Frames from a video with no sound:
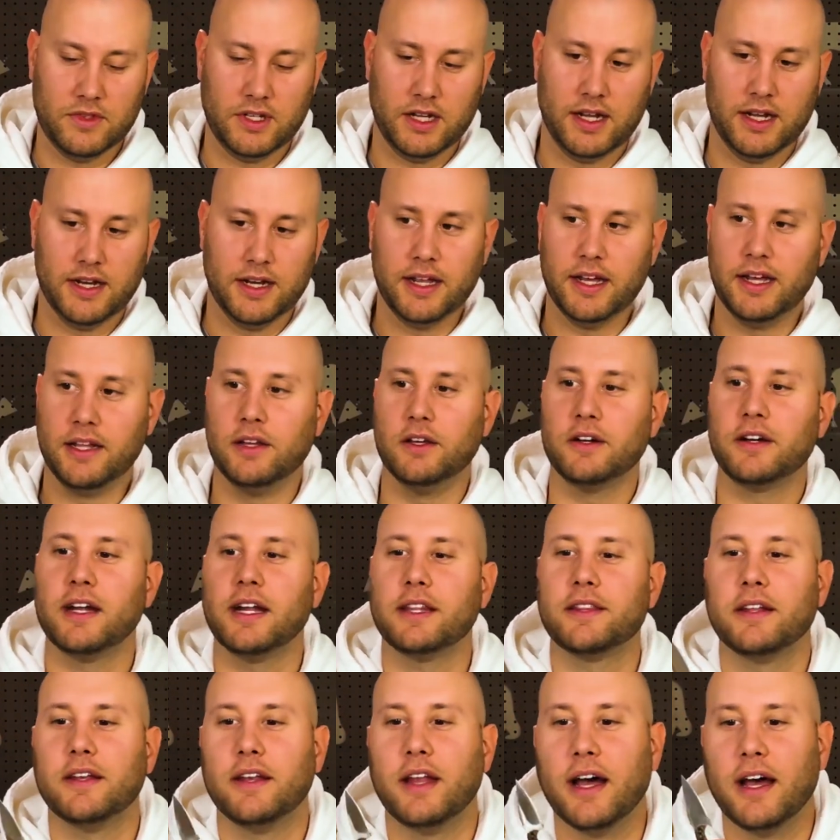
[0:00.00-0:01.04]
And then looking at
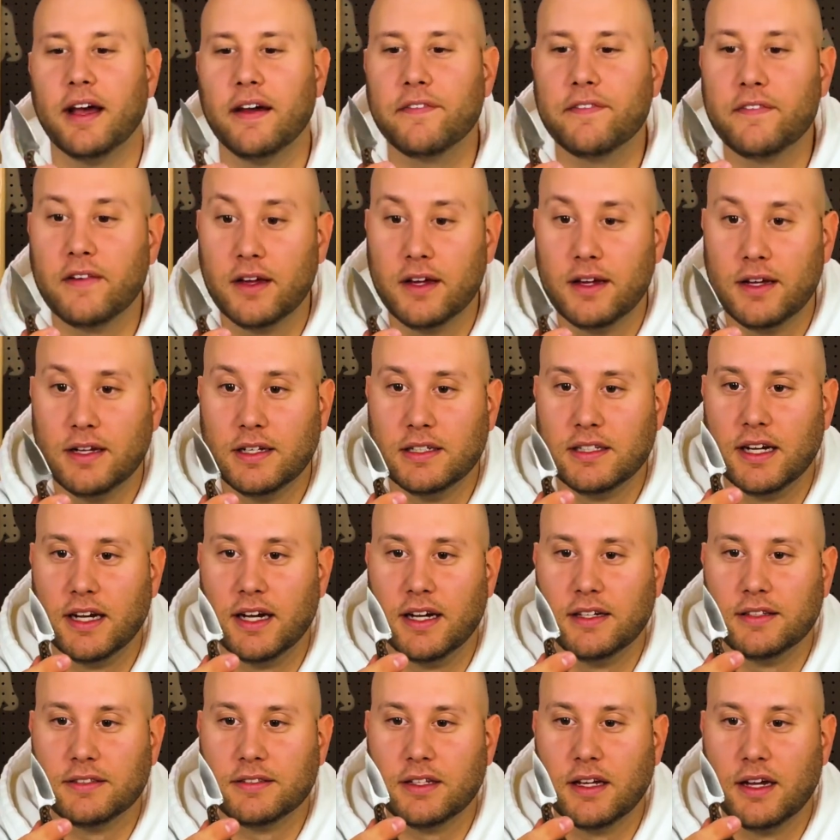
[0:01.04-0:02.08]
the knife,
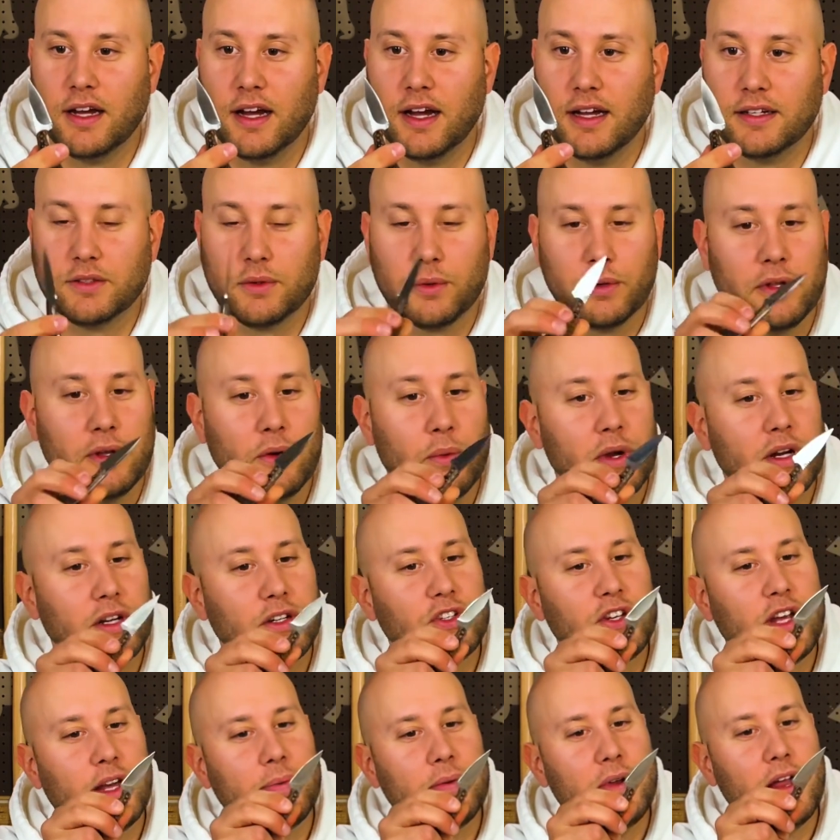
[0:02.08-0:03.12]
it's a really weird
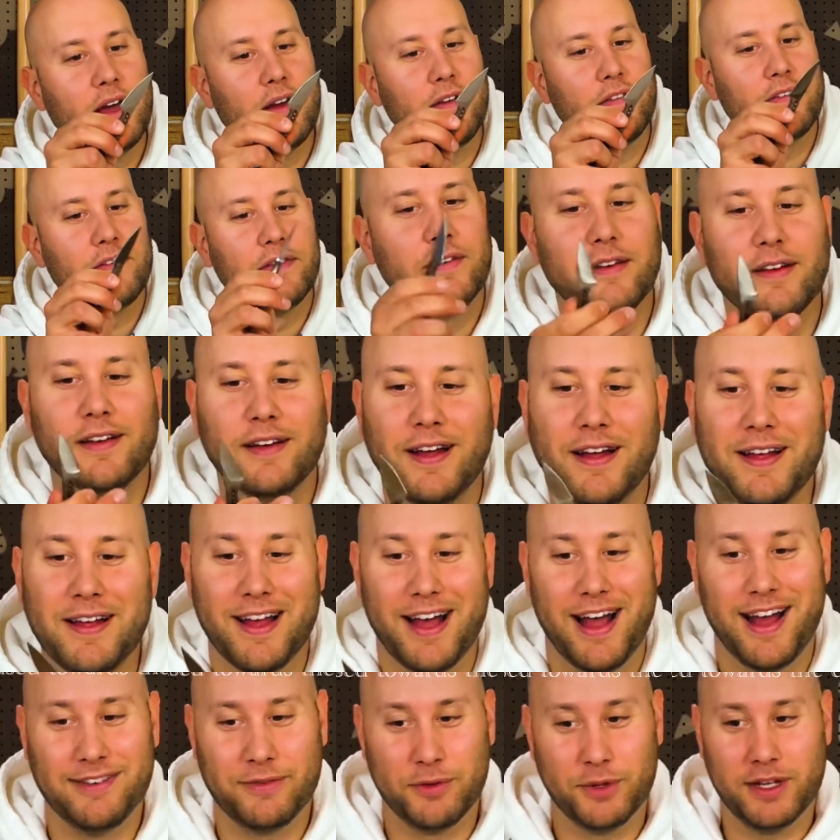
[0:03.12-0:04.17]
shaped knife.
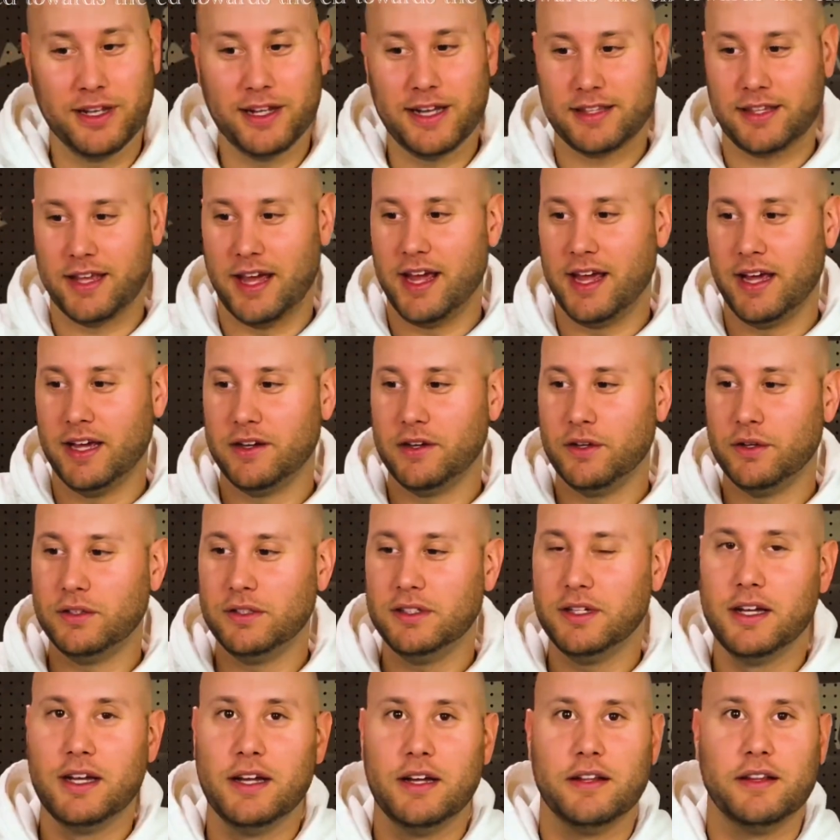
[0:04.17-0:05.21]
I really like the handle.
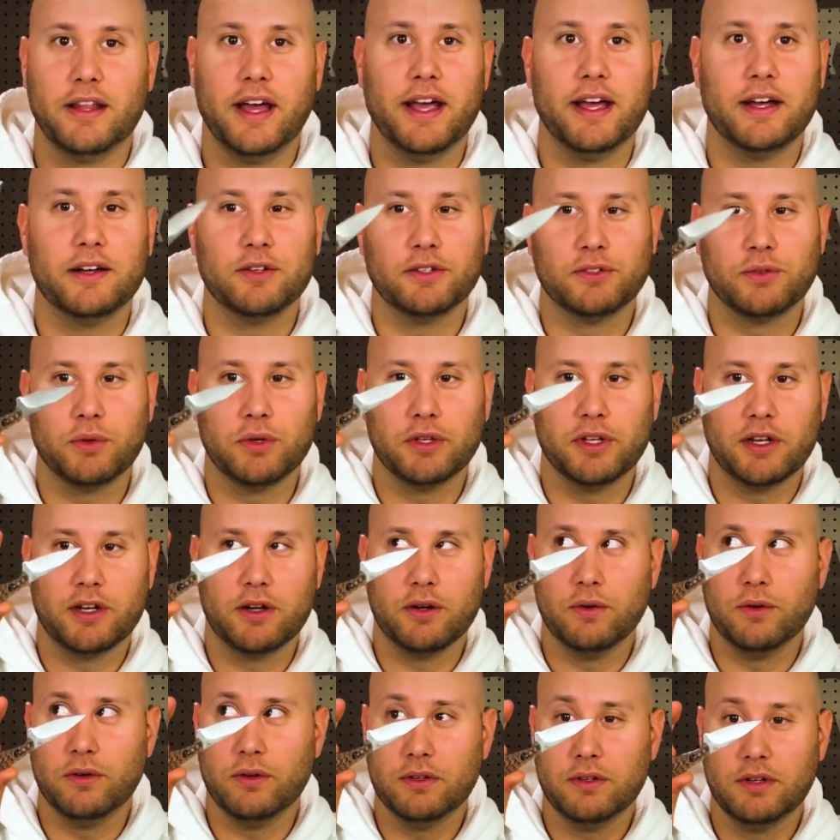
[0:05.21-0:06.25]
The handle's really
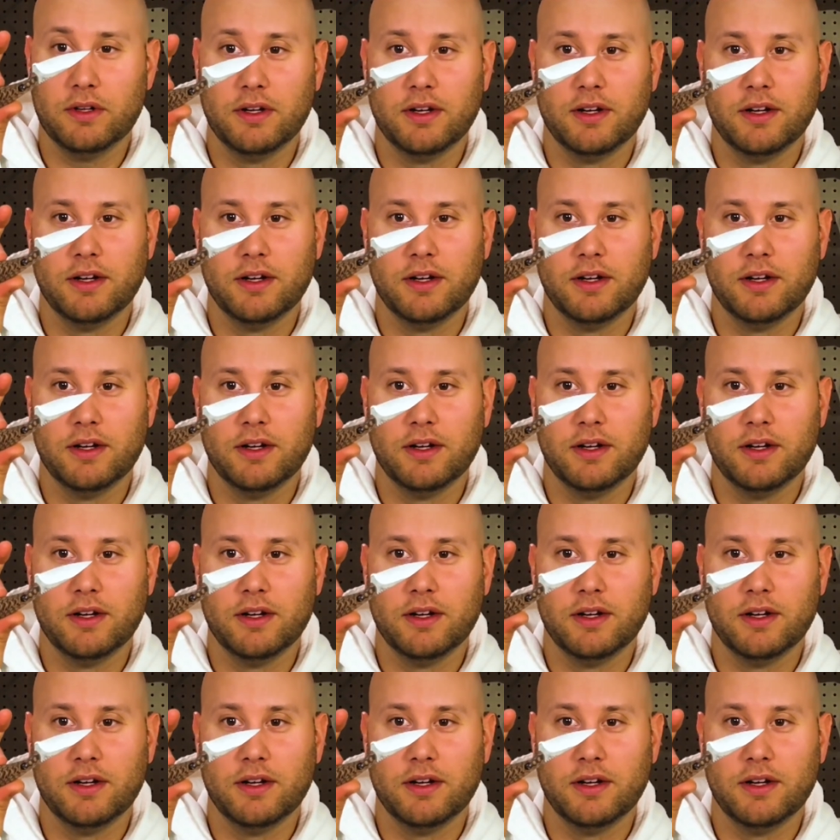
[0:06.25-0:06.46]
cool.